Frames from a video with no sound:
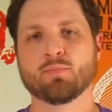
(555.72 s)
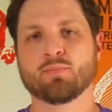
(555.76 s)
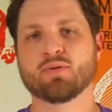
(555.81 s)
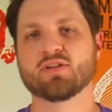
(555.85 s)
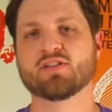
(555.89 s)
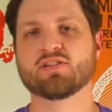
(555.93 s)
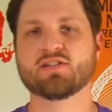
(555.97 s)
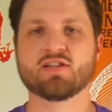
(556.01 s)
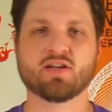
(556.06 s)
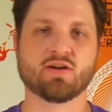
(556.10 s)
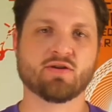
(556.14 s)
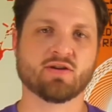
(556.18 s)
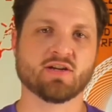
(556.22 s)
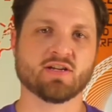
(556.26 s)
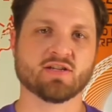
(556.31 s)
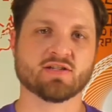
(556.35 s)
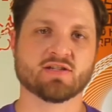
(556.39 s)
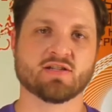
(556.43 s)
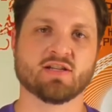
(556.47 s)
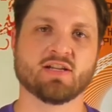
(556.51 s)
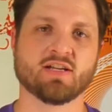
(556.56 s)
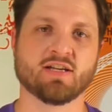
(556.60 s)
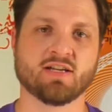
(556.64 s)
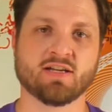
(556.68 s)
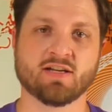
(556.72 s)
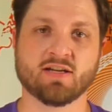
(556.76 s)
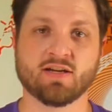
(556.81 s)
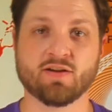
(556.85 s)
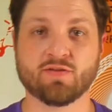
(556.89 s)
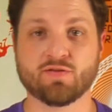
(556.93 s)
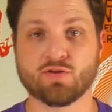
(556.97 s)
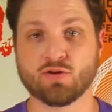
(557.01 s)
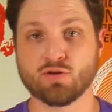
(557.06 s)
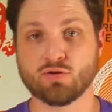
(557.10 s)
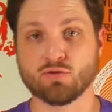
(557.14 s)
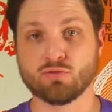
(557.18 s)
But seriously,
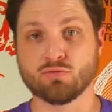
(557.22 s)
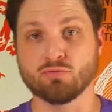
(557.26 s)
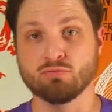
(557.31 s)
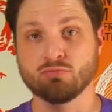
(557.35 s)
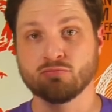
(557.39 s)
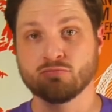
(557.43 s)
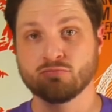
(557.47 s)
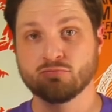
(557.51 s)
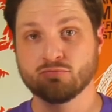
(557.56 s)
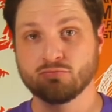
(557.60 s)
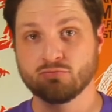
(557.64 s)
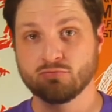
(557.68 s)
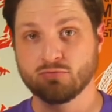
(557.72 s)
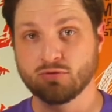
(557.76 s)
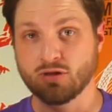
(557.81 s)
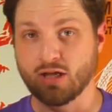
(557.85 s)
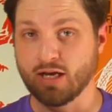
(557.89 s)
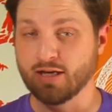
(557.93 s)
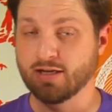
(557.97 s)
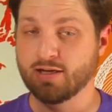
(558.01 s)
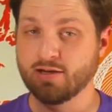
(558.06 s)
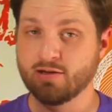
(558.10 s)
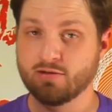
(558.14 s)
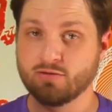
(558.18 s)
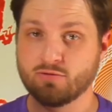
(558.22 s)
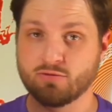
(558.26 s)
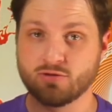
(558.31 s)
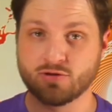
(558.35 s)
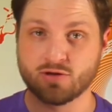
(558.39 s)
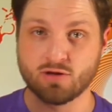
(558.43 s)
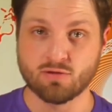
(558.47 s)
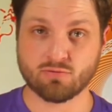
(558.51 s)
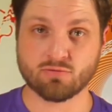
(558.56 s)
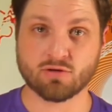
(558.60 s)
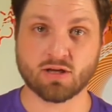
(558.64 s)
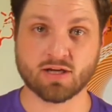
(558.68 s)
if you like it or
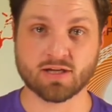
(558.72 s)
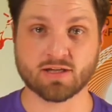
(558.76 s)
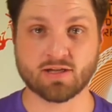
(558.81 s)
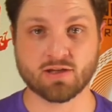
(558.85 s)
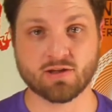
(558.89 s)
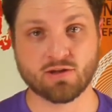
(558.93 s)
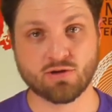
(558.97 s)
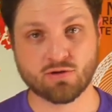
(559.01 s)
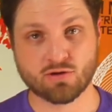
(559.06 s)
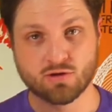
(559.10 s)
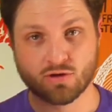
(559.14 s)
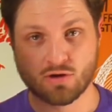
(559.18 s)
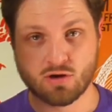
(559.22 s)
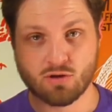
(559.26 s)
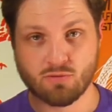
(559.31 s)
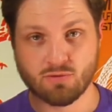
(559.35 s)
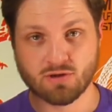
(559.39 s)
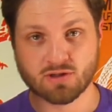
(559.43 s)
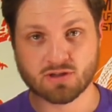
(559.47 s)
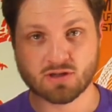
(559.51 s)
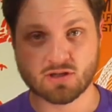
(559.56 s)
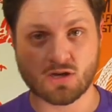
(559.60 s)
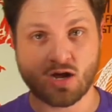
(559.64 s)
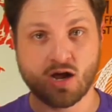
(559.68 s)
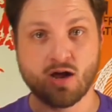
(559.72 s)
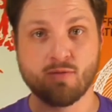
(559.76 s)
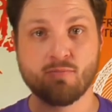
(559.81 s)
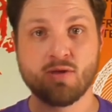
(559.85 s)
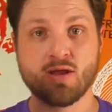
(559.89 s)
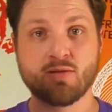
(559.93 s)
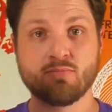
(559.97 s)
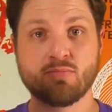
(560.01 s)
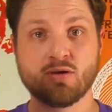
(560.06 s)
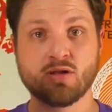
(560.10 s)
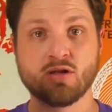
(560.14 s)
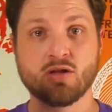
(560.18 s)
don't like it, you can always
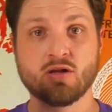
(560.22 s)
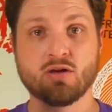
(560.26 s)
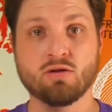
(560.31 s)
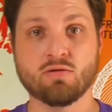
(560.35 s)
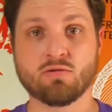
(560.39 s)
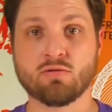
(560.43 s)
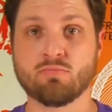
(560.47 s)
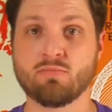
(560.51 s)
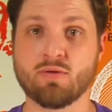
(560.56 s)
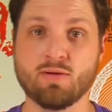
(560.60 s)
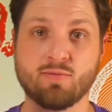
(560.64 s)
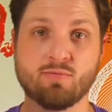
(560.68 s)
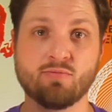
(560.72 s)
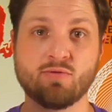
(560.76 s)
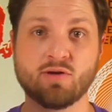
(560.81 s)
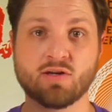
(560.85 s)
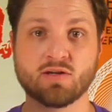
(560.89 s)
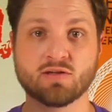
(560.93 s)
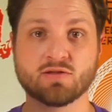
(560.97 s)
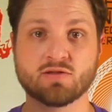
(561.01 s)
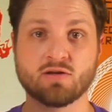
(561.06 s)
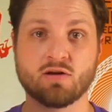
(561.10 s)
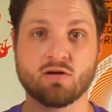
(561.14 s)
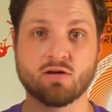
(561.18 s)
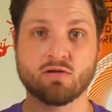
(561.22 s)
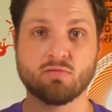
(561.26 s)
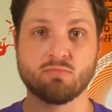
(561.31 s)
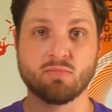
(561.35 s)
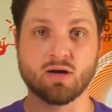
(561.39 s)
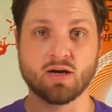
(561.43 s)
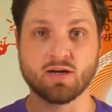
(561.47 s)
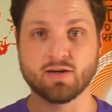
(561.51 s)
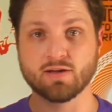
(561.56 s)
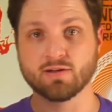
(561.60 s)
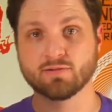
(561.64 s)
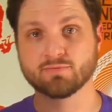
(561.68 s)
comment below and maybe we can talk
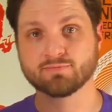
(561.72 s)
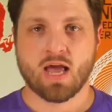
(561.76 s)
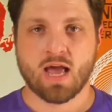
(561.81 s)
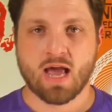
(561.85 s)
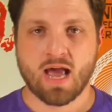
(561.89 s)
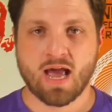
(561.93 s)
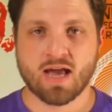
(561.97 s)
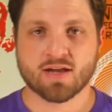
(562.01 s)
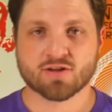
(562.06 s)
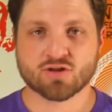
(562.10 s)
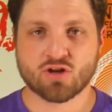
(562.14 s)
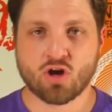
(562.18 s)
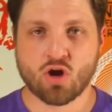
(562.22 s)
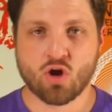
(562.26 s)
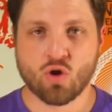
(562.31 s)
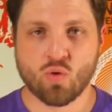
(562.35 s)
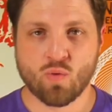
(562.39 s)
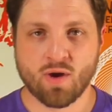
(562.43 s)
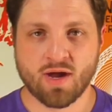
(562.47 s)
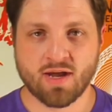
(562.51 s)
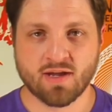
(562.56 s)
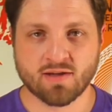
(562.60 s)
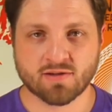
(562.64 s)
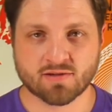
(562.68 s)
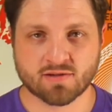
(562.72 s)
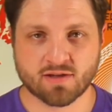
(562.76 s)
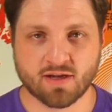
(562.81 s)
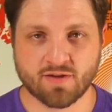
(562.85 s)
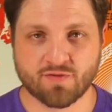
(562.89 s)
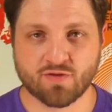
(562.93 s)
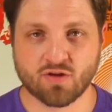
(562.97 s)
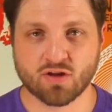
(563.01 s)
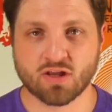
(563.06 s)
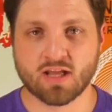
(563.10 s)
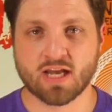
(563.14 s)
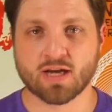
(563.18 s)
about it. As always,
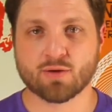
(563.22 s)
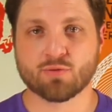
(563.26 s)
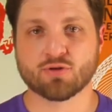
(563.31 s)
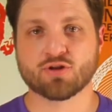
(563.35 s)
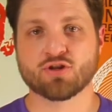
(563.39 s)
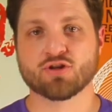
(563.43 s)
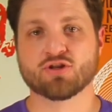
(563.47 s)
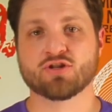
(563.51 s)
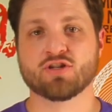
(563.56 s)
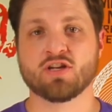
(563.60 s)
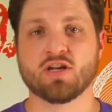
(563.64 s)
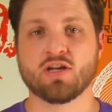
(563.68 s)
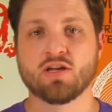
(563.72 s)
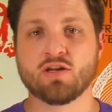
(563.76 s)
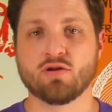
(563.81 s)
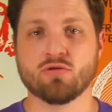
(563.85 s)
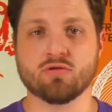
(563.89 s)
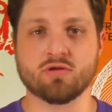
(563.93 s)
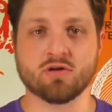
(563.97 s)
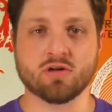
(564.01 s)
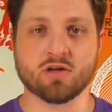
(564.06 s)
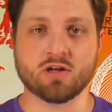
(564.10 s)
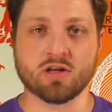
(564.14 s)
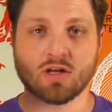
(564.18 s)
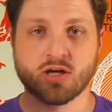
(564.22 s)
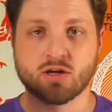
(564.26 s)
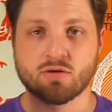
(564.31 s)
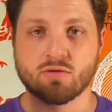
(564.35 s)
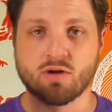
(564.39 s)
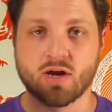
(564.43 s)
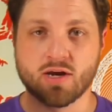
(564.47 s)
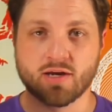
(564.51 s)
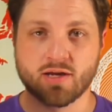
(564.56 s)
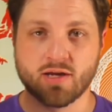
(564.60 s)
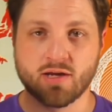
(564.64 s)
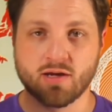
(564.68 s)
if you like what you see, you can click
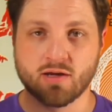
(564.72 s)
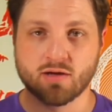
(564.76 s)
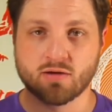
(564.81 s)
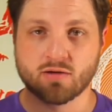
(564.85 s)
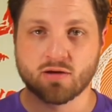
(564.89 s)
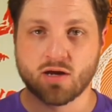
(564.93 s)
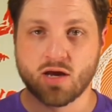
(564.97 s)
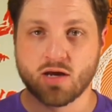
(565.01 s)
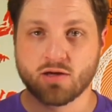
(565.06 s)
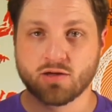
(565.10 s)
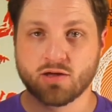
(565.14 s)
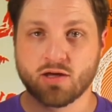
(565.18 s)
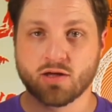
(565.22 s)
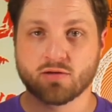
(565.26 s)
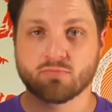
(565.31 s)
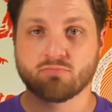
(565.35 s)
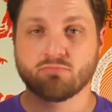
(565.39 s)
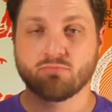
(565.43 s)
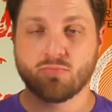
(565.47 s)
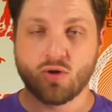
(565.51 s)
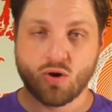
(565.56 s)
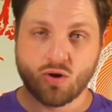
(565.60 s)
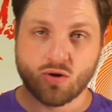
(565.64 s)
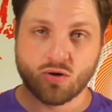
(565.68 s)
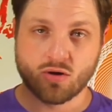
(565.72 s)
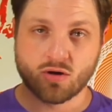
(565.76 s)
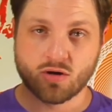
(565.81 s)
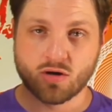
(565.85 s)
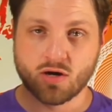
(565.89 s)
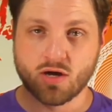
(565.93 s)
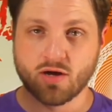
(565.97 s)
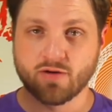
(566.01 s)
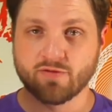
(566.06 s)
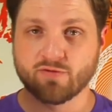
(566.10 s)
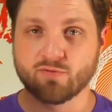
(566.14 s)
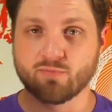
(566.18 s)
right here and get
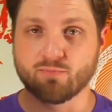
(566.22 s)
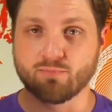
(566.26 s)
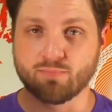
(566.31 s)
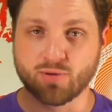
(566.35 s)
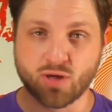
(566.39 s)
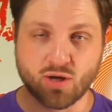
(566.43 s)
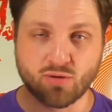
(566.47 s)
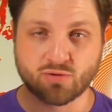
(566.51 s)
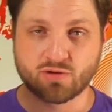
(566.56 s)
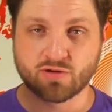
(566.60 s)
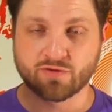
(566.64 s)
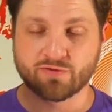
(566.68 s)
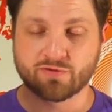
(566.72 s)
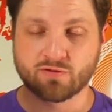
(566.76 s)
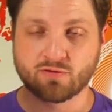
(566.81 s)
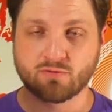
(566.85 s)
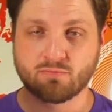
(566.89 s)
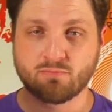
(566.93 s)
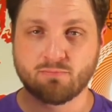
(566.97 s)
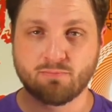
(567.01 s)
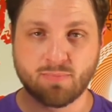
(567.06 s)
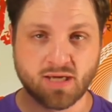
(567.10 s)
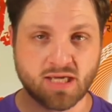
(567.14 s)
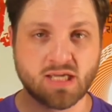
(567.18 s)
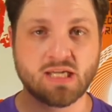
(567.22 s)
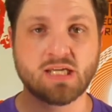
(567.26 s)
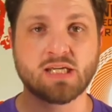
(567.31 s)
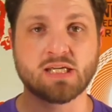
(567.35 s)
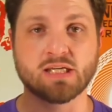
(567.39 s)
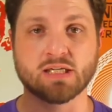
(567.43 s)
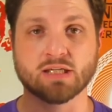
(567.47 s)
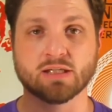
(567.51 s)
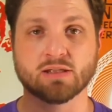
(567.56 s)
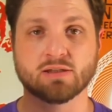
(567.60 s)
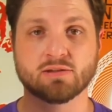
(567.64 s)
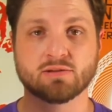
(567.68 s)
more of beautiful
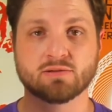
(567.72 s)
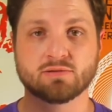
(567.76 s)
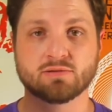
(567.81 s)
me.